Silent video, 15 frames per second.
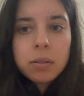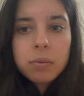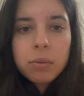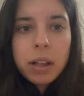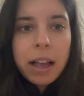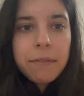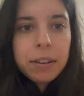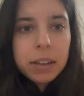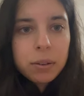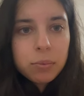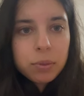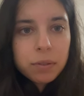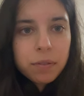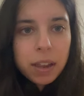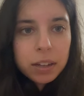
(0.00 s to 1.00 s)
will have a little
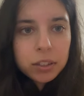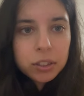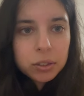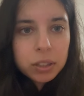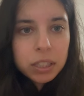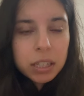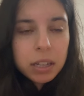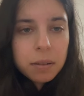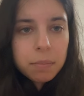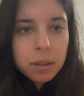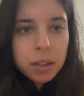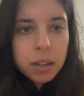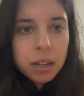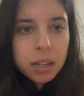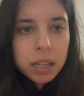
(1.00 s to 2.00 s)
reflection on it,
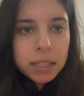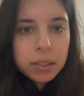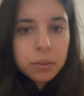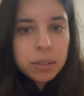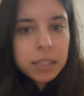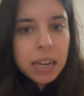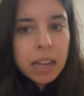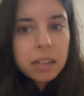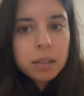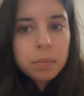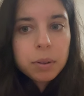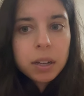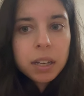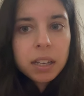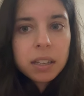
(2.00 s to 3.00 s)
but I still stand
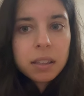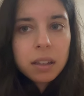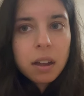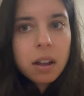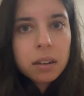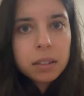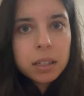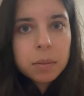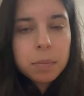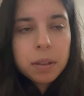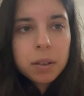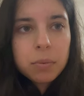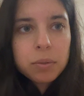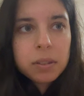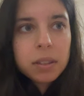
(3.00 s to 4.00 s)
by the hardest
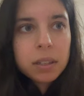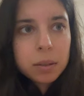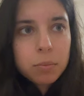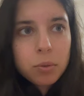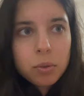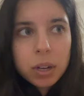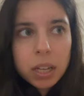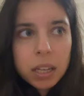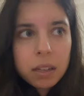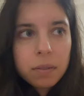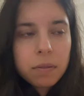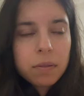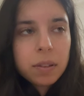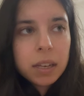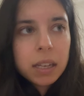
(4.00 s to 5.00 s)
bit was this morning,
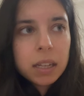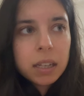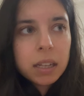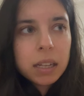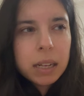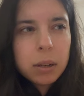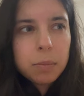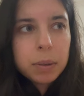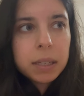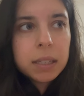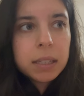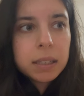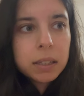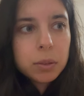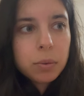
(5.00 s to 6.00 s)
feeling a little bit
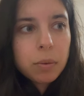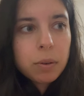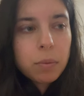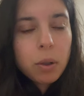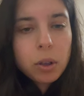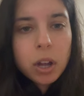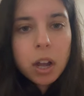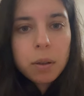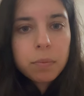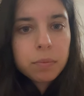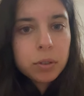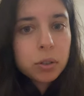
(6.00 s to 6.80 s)
dizzy as well when I woke up.